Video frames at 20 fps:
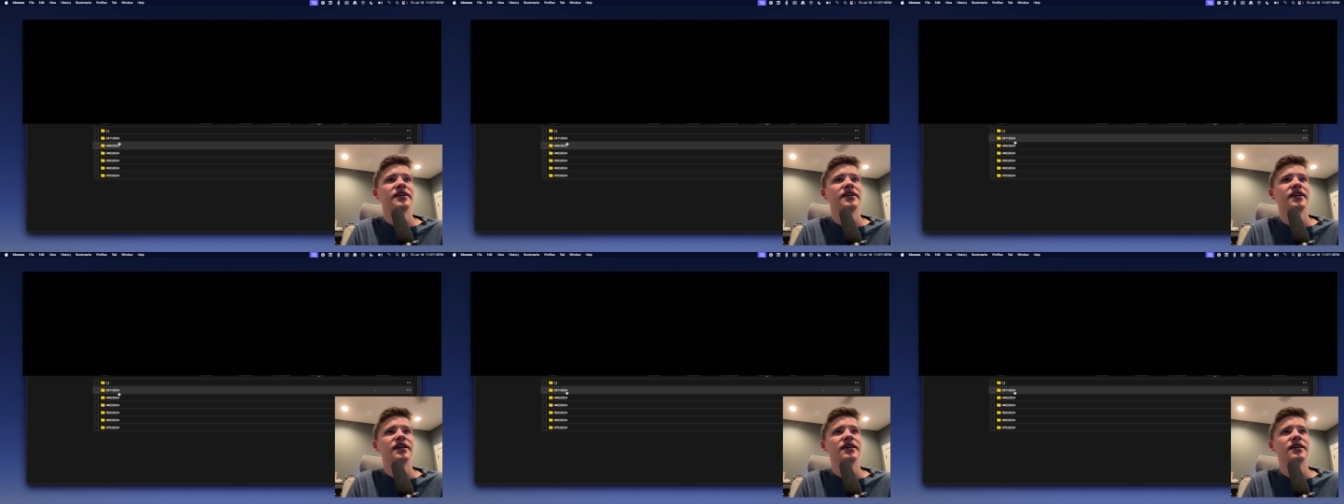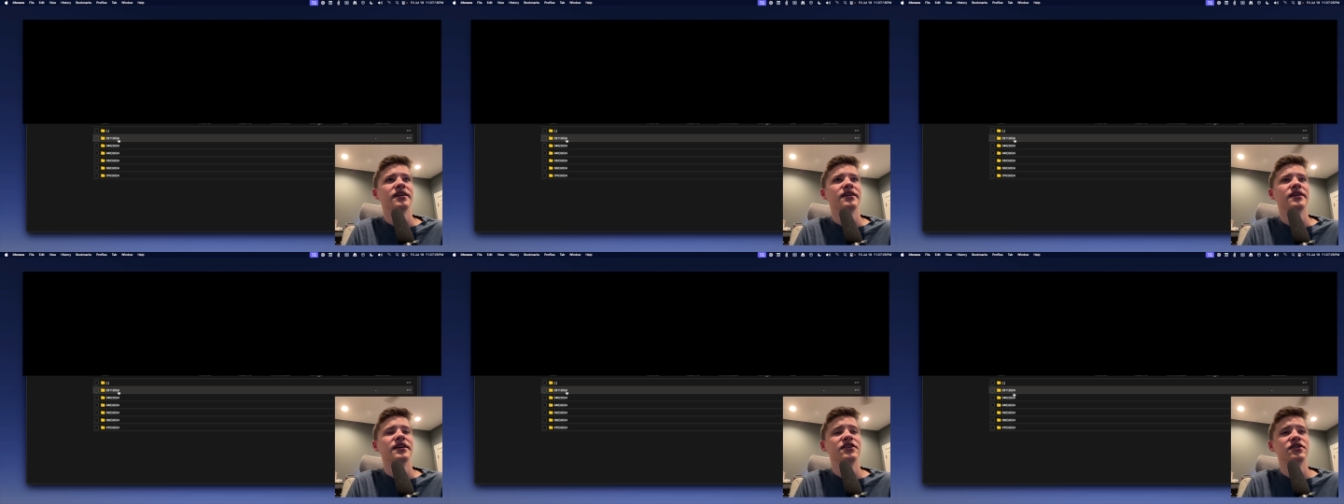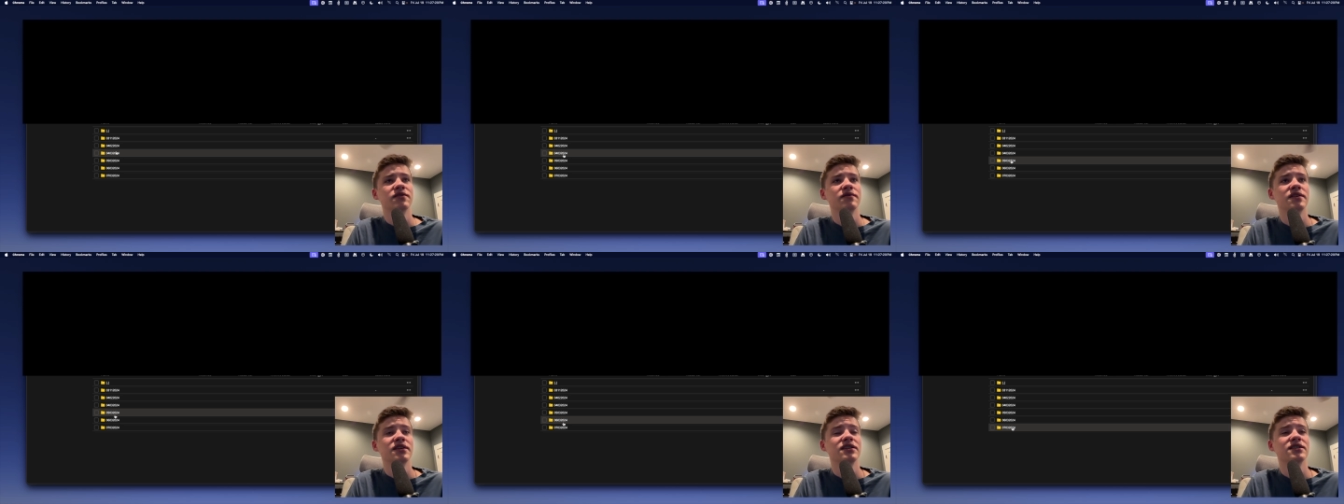In
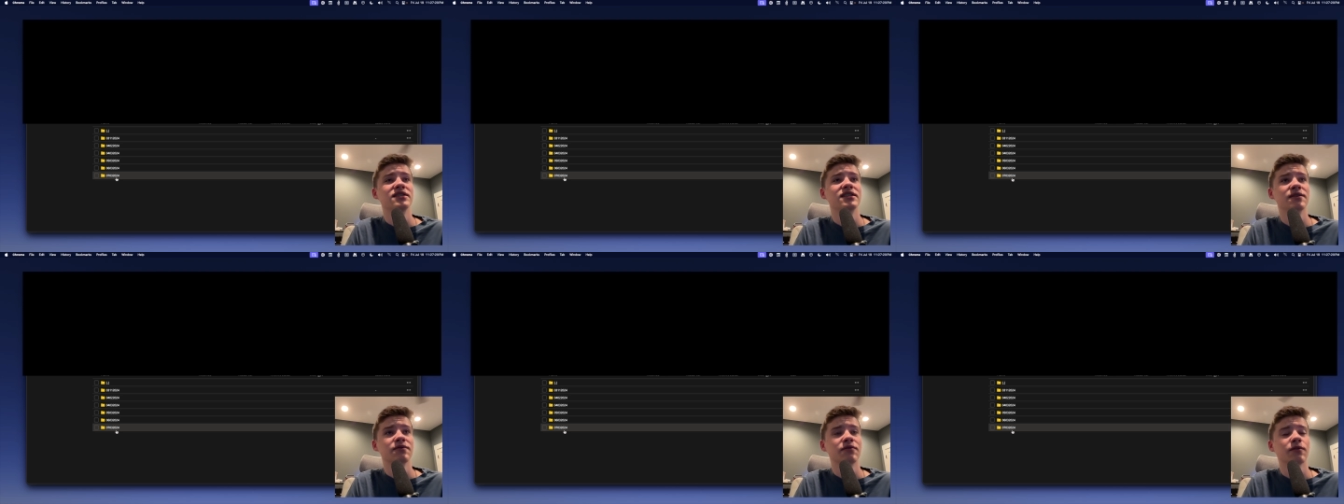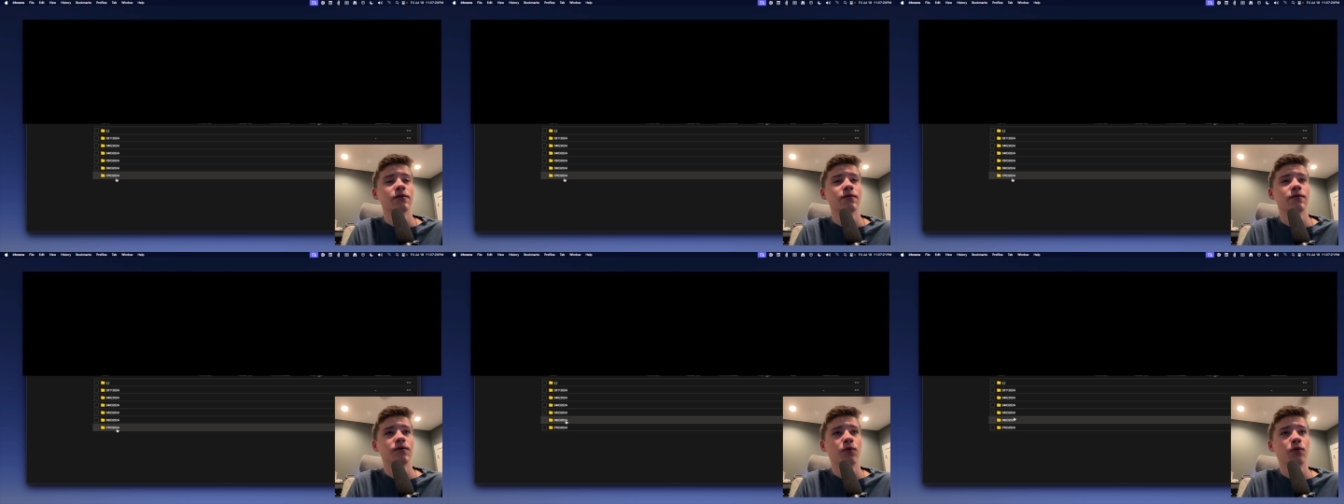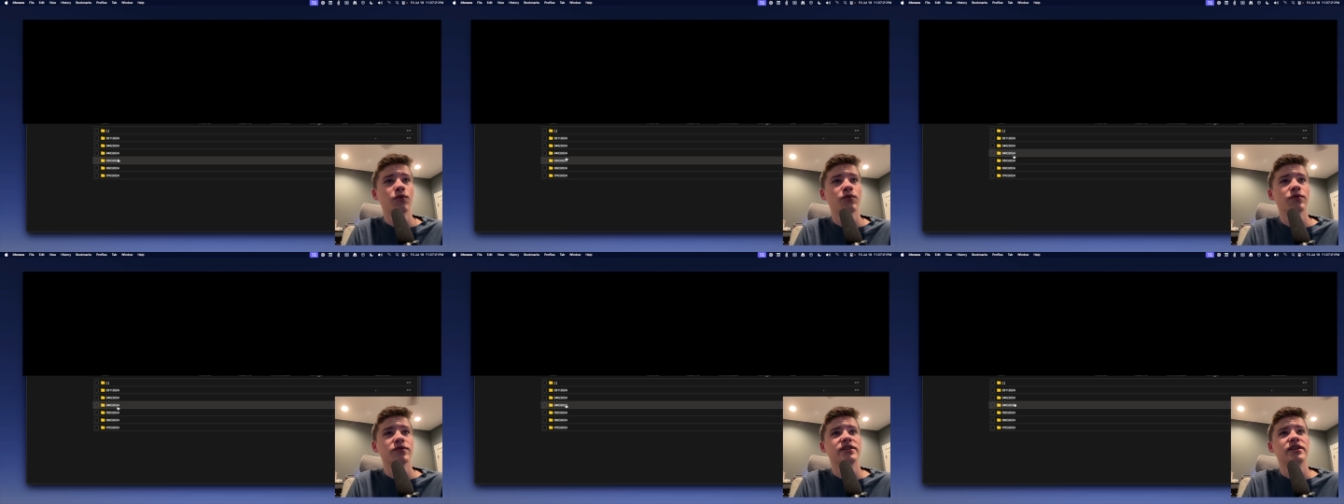each of these different
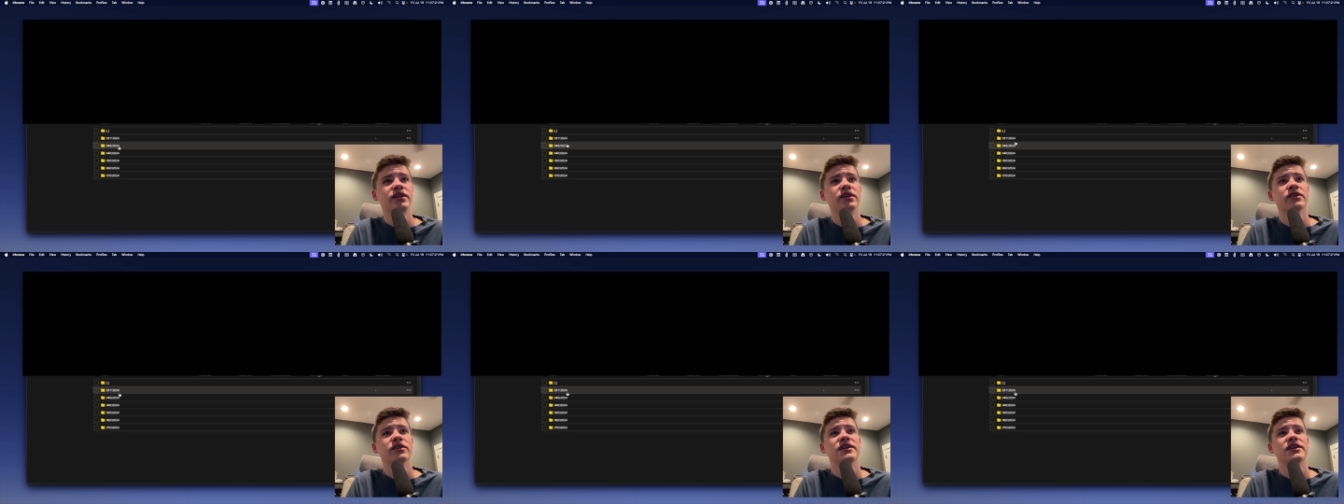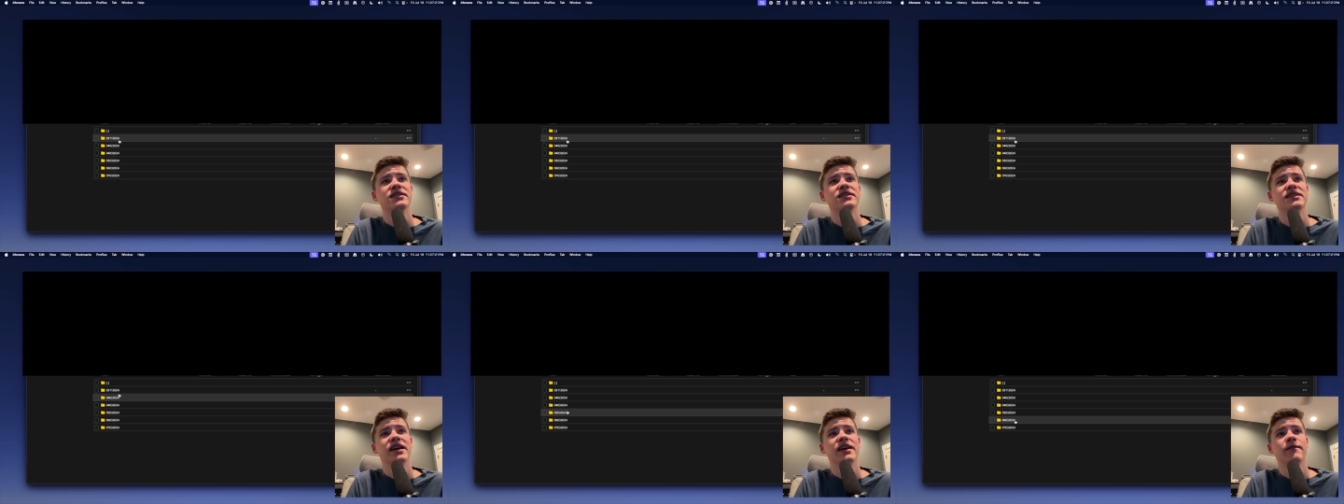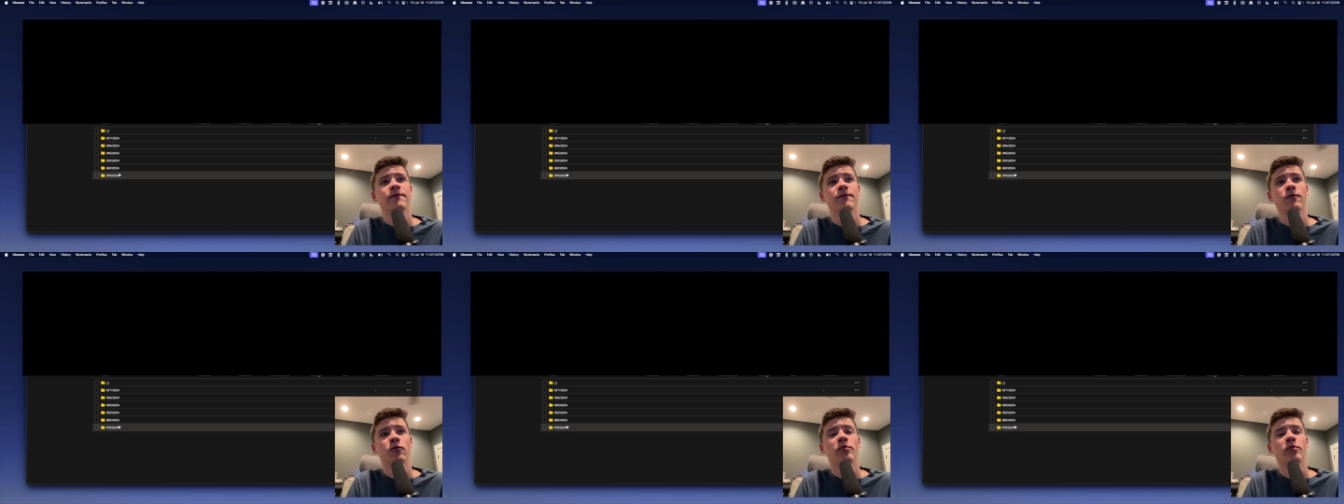folders here is a
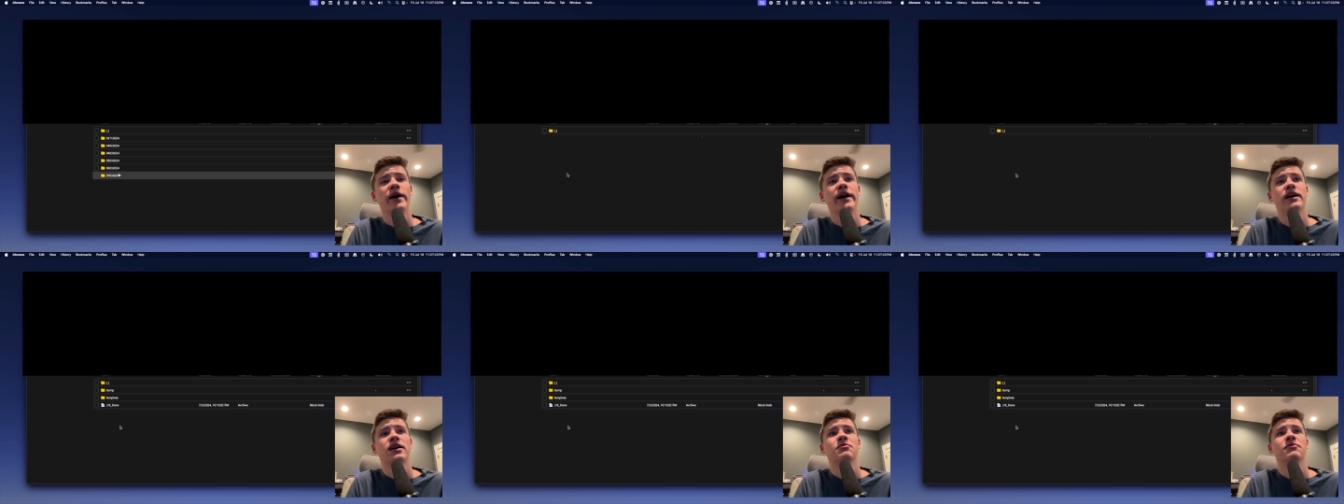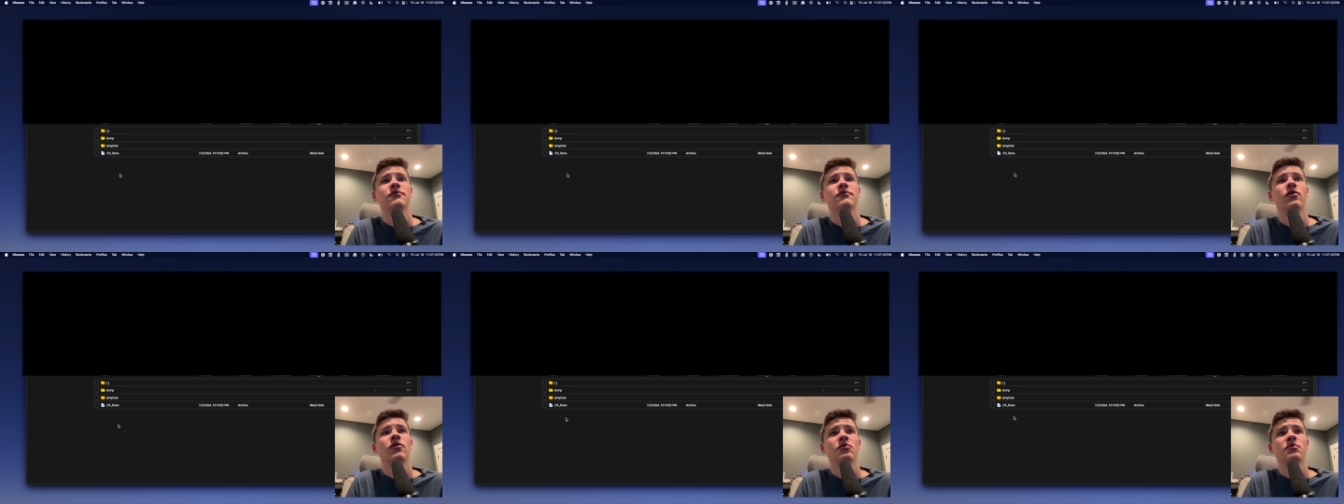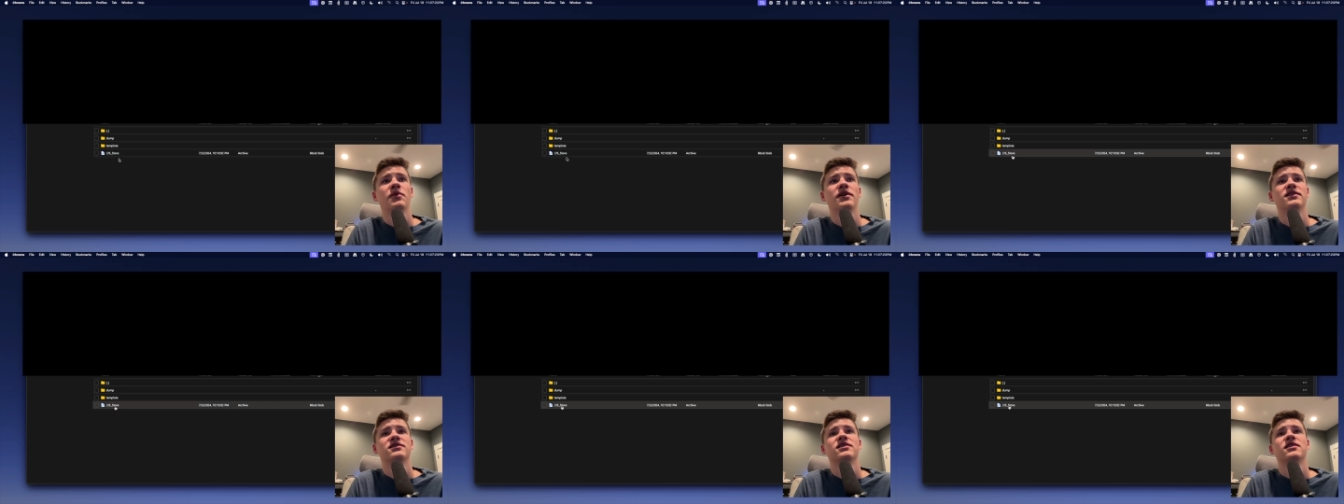full backup of all of
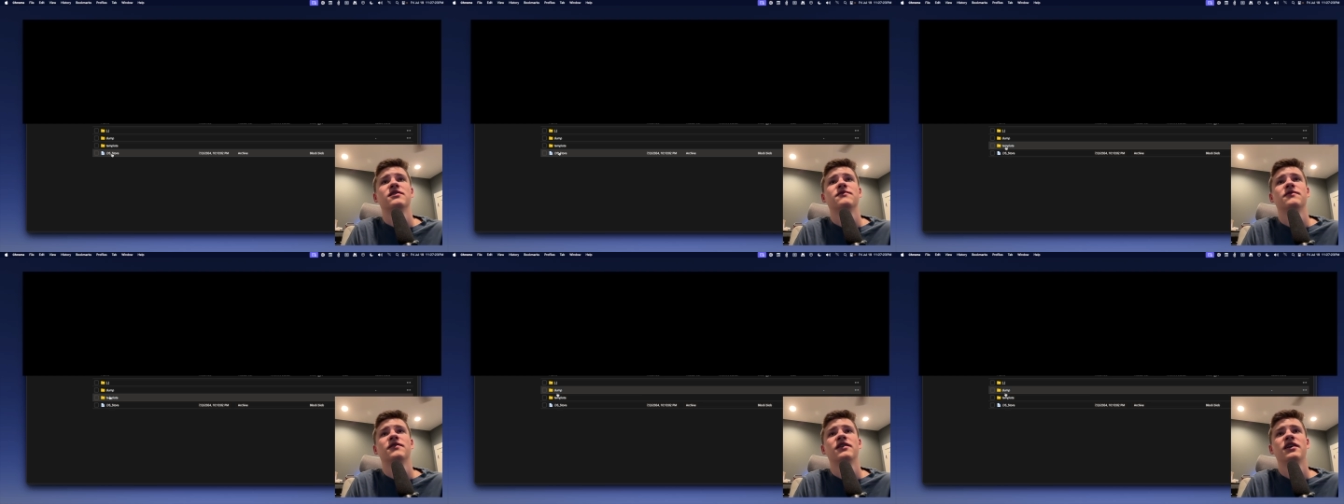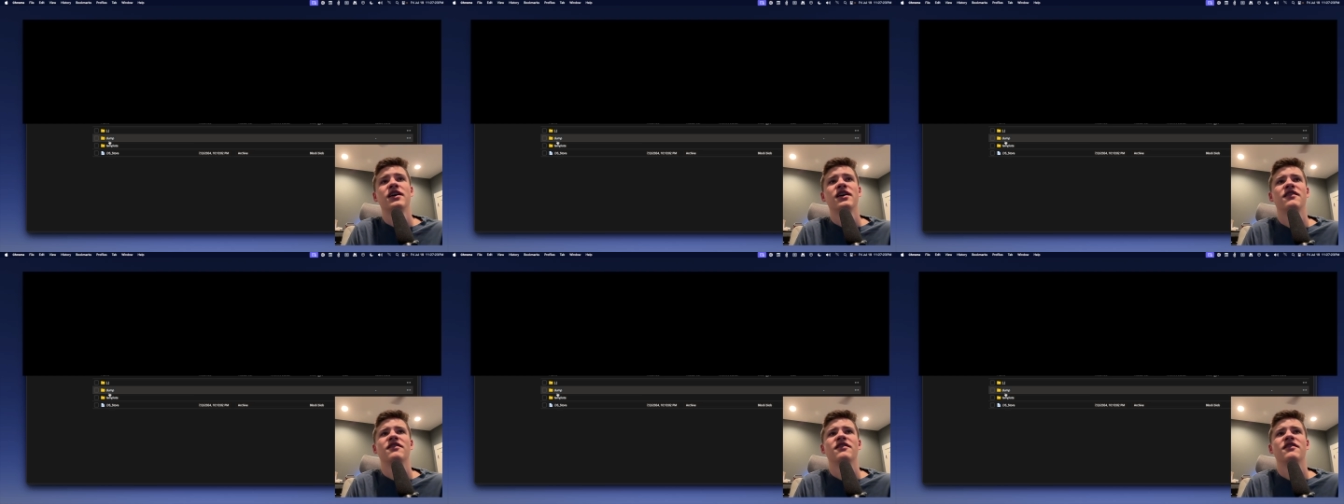my stuff.